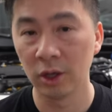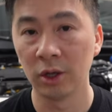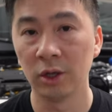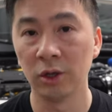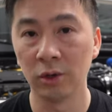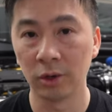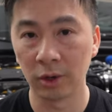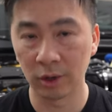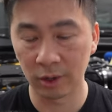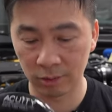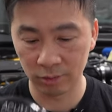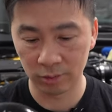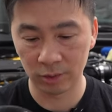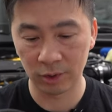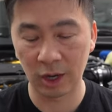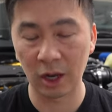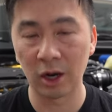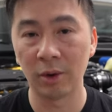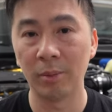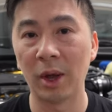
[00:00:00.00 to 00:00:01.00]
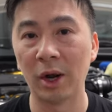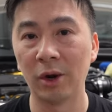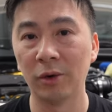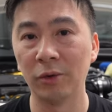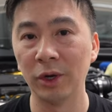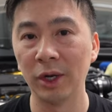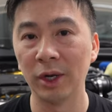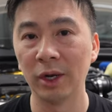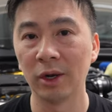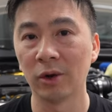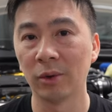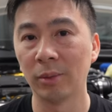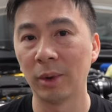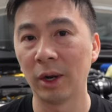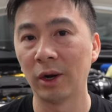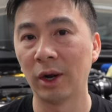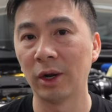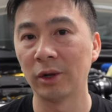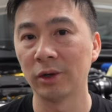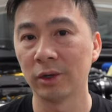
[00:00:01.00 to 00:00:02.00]
you'll get a better reading or
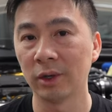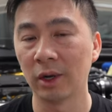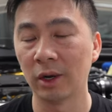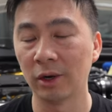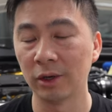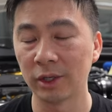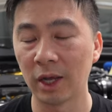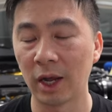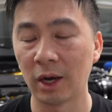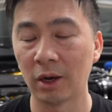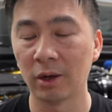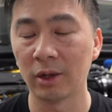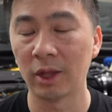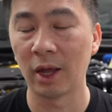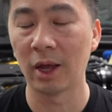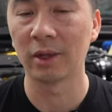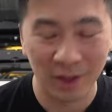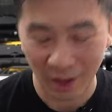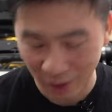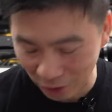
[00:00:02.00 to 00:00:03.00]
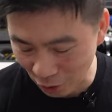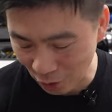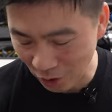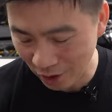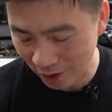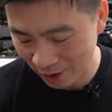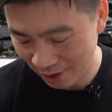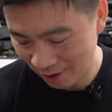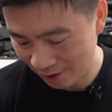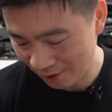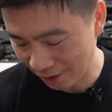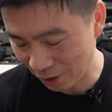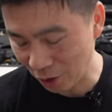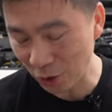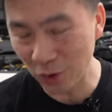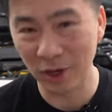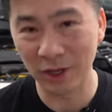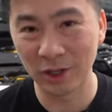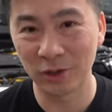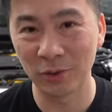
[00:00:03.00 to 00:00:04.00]
better understanding on that. Thank you uh,
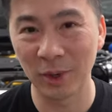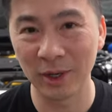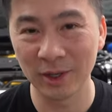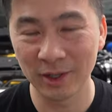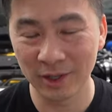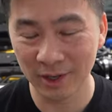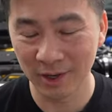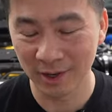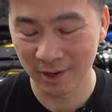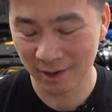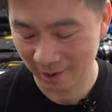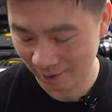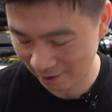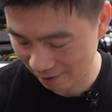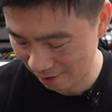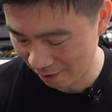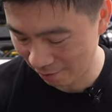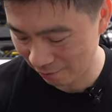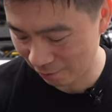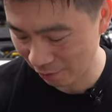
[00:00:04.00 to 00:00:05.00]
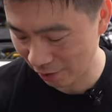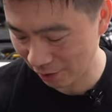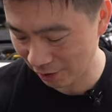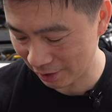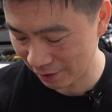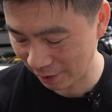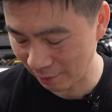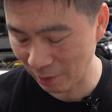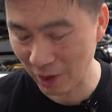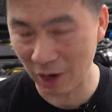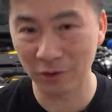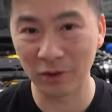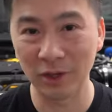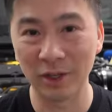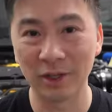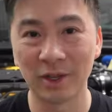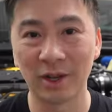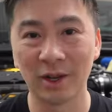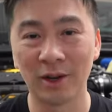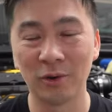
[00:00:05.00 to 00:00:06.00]
Acuity Instruments uh, for sending me out
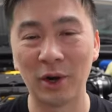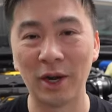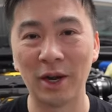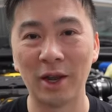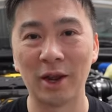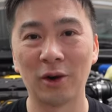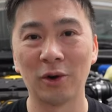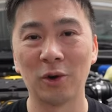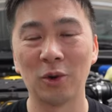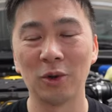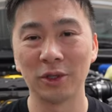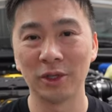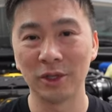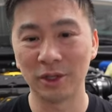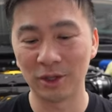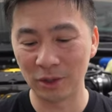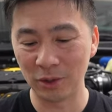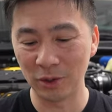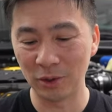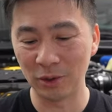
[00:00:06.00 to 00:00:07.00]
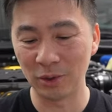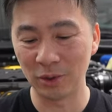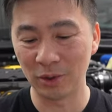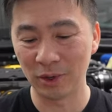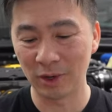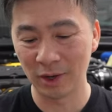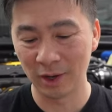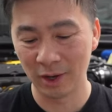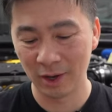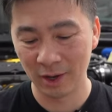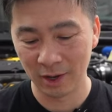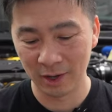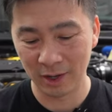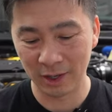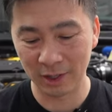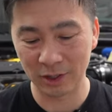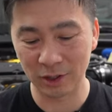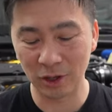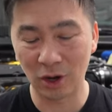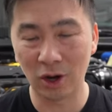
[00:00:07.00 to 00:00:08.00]
these uh, radiator hoses to
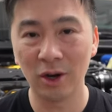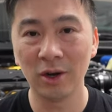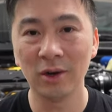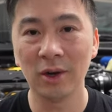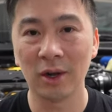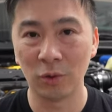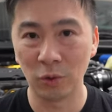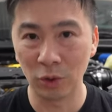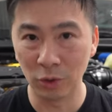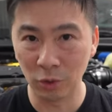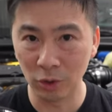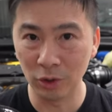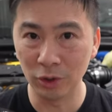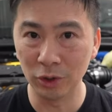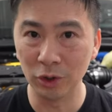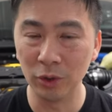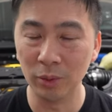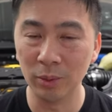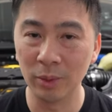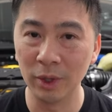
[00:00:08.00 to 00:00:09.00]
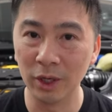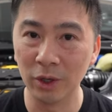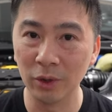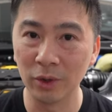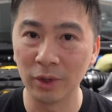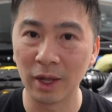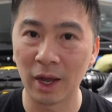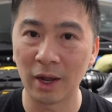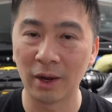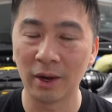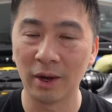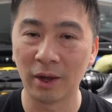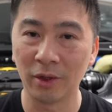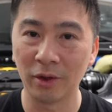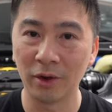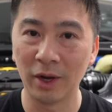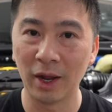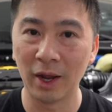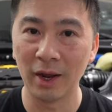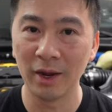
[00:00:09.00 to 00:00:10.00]
install. We will do be doing that
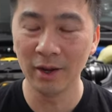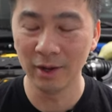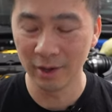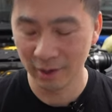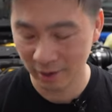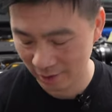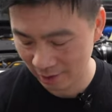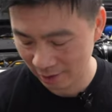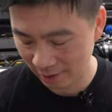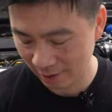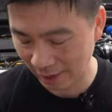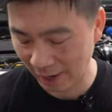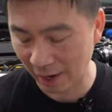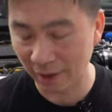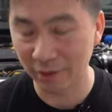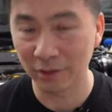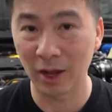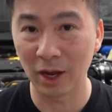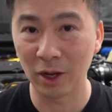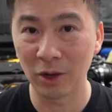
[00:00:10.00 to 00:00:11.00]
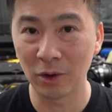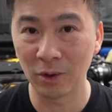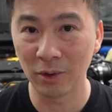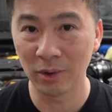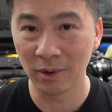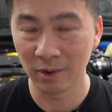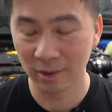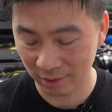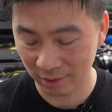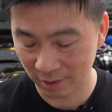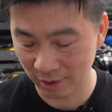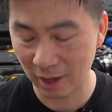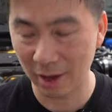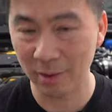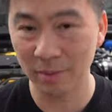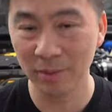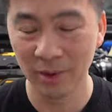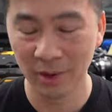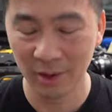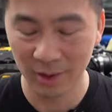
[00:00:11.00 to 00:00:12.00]
another day. Again, thank you to
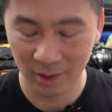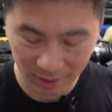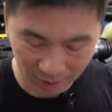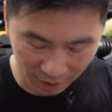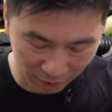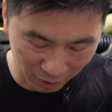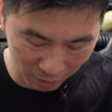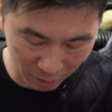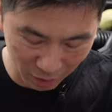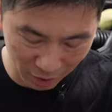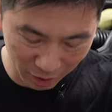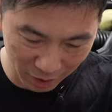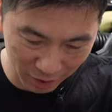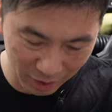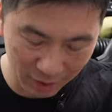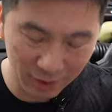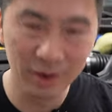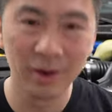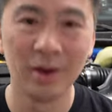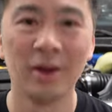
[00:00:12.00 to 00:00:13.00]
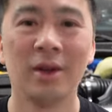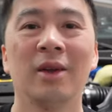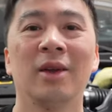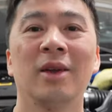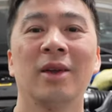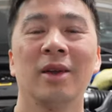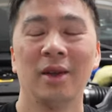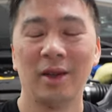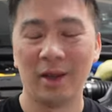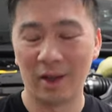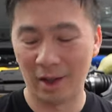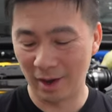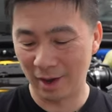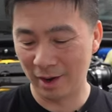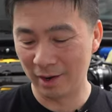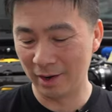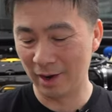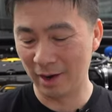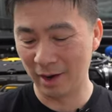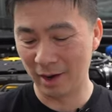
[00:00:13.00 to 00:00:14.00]
them. Thank you, brother.
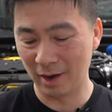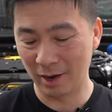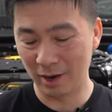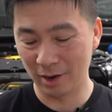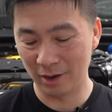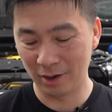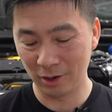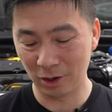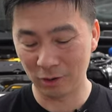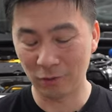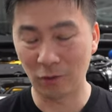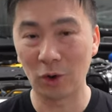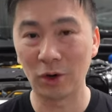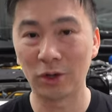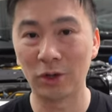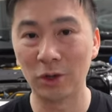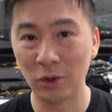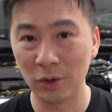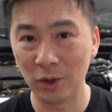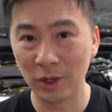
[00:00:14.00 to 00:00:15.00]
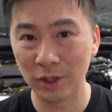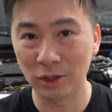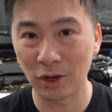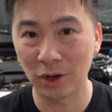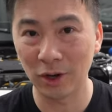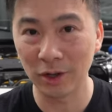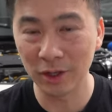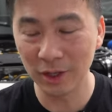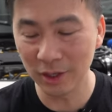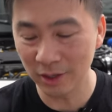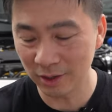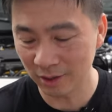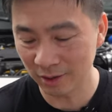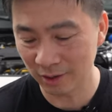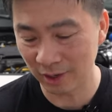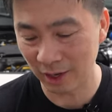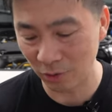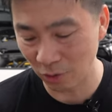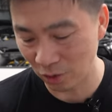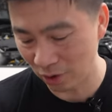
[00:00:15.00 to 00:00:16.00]
And uh, look forward to installing these.
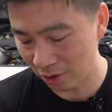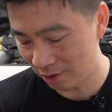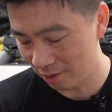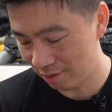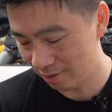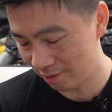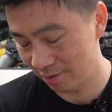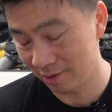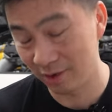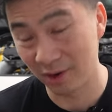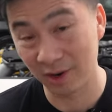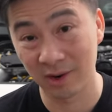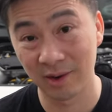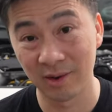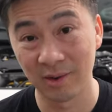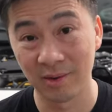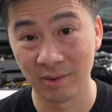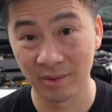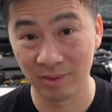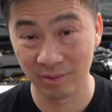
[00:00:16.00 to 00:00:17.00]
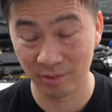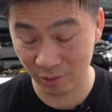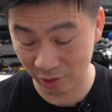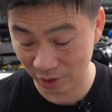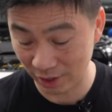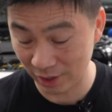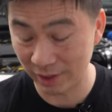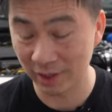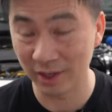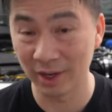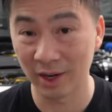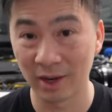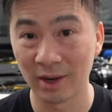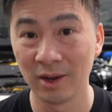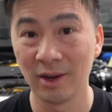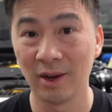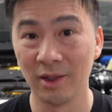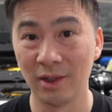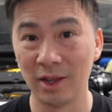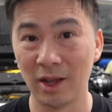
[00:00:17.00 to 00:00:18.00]
They will look pretty
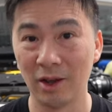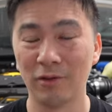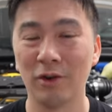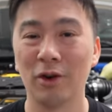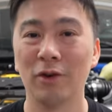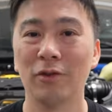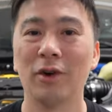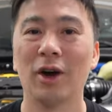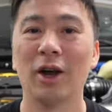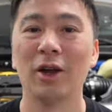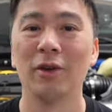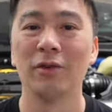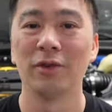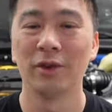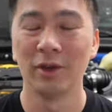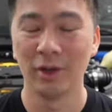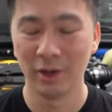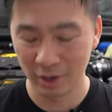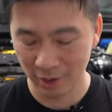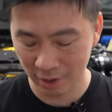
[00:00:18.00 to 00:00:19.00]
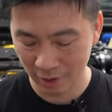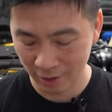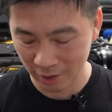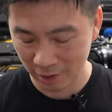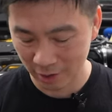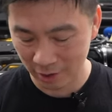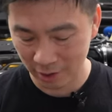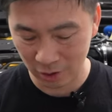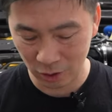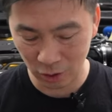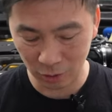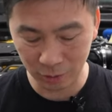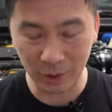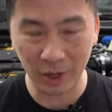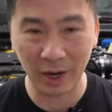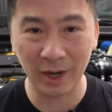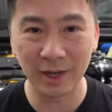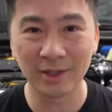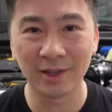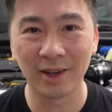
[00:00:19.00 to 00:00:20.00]
sick on the FL5 hope
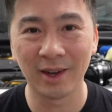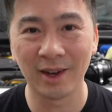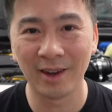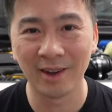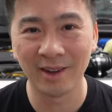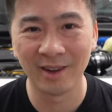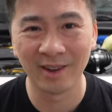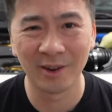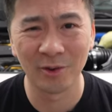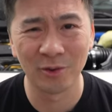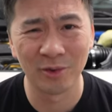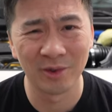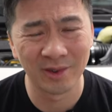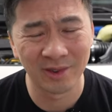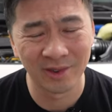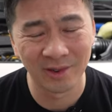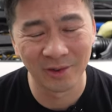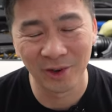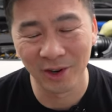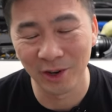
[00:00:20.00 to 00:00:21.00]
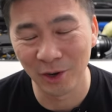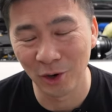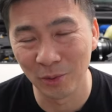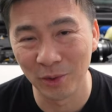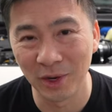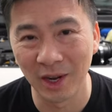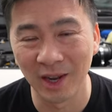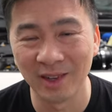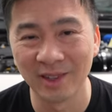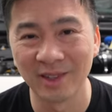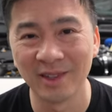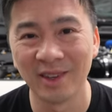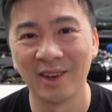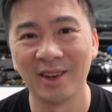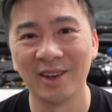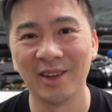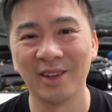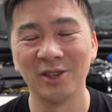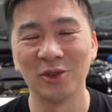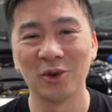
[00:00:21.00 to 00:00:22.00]
you guys, uh, I really hope you guys
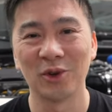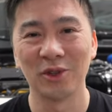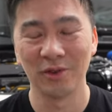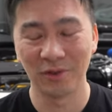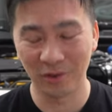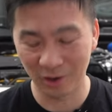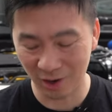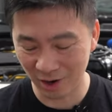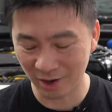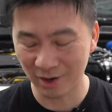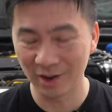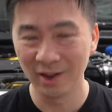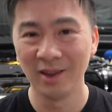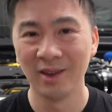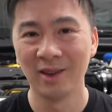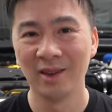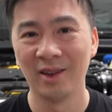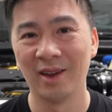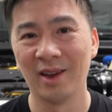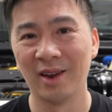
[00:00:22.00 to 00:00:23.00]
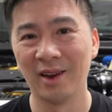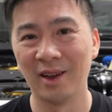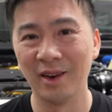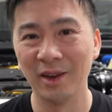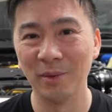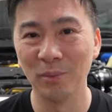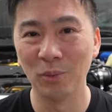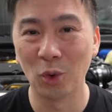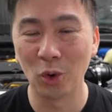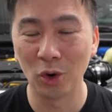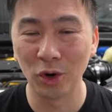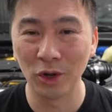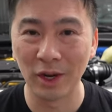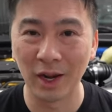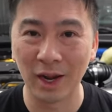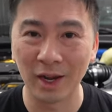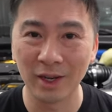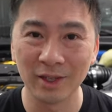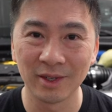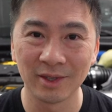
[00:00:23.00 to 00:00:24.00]
uh, enjoyed the vlog and I didn't bore you
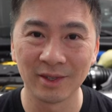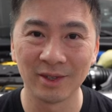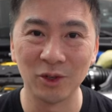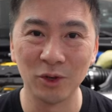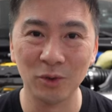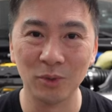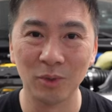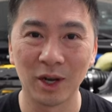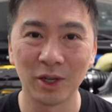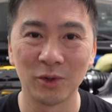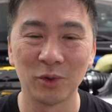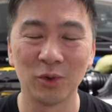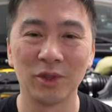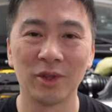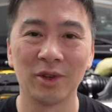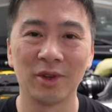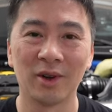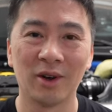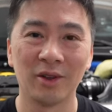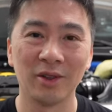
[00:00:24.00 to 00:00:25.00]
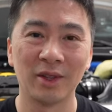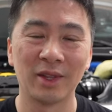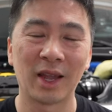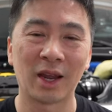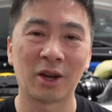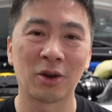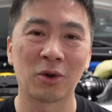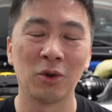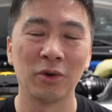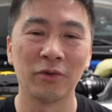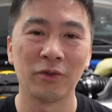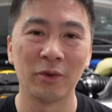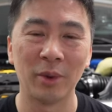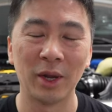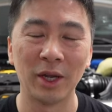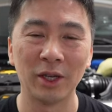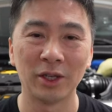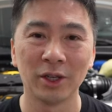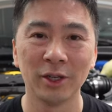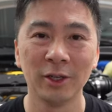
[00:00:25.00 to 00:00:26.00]
guys too much with all the technical
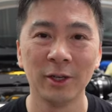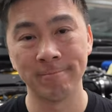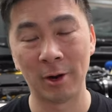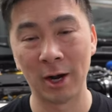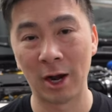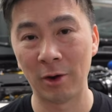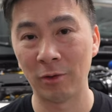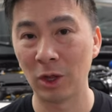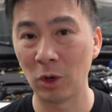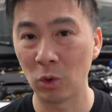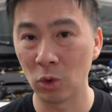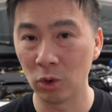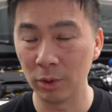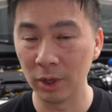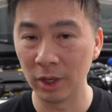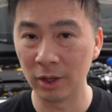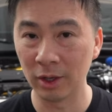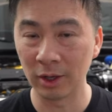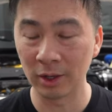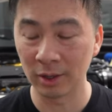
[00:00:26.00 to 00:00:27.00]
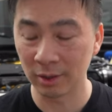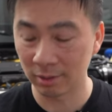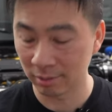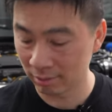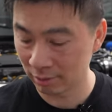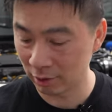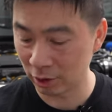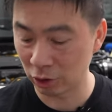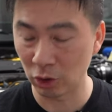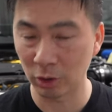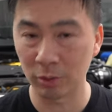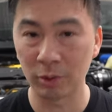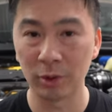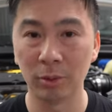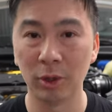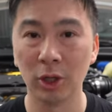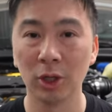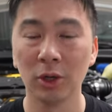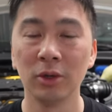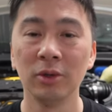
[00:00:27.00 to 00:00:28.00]
information, but everything will be in the
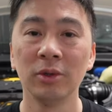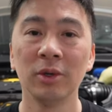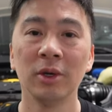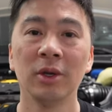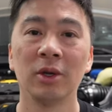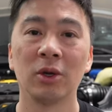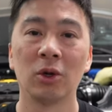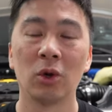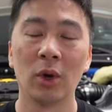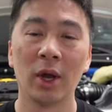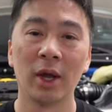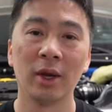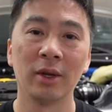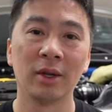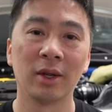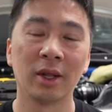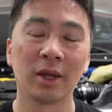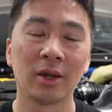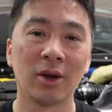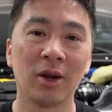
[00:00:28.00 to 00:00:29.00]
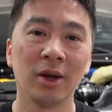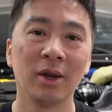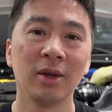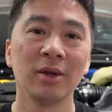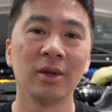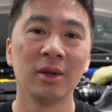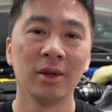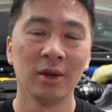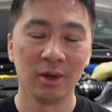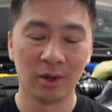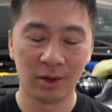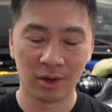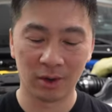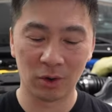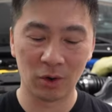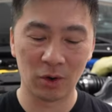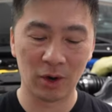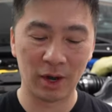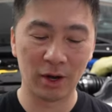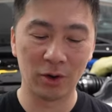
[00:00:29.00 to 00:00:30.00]
description below. Go ahead and click on it.
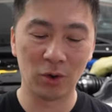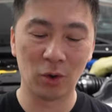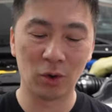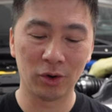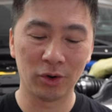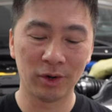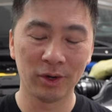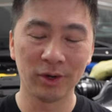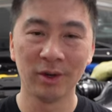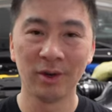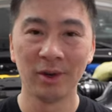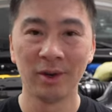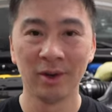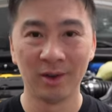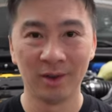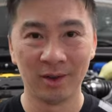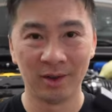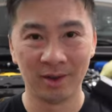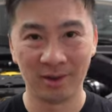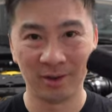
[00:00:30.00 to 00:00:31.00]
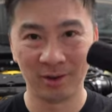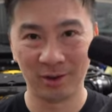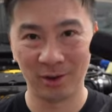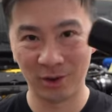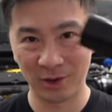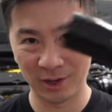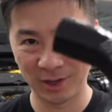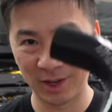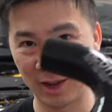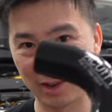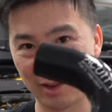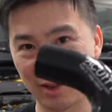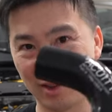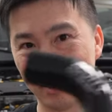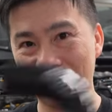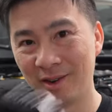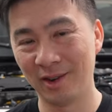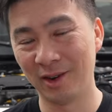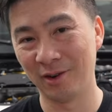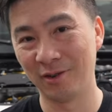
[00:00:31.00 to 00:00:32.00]
Go ahead and order your set
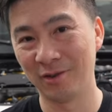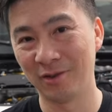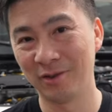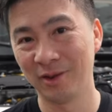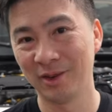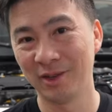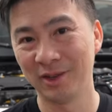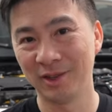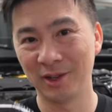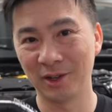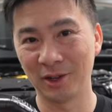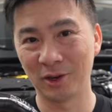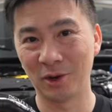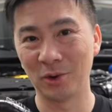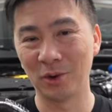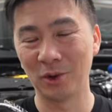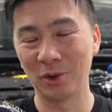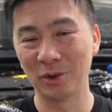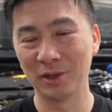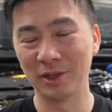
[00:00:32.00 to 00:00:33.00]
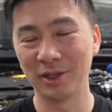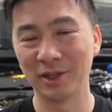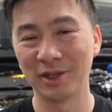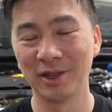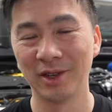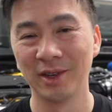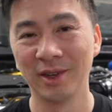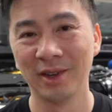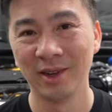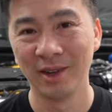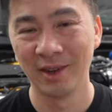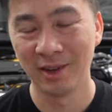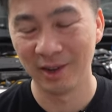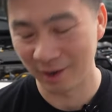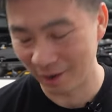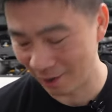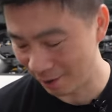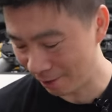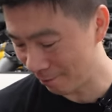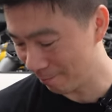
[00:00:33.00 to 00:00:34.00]
of silicone hoses.
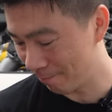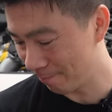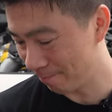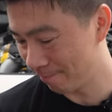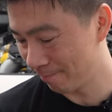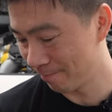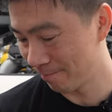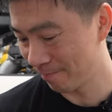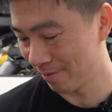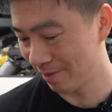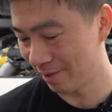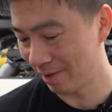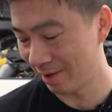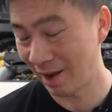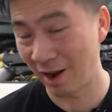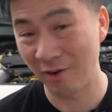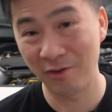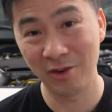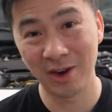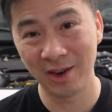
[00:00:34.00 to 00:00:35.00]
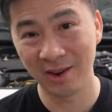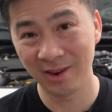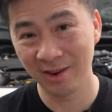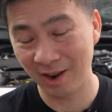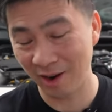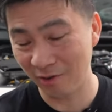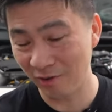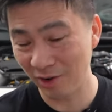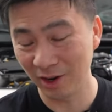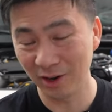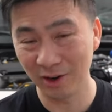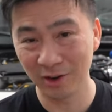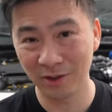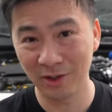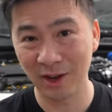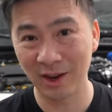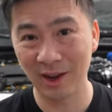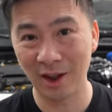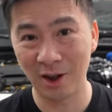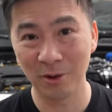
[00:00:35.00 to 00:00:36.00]
Um, every, every little
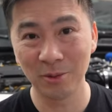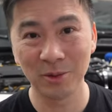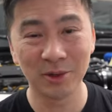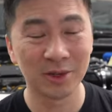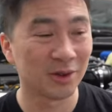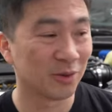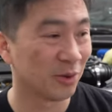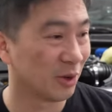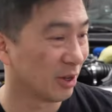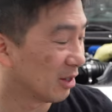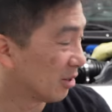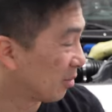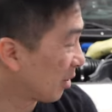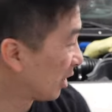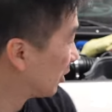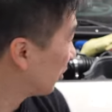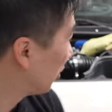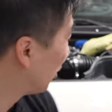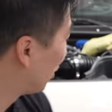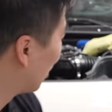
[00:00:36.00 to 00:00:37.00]
thing helps, when, especially when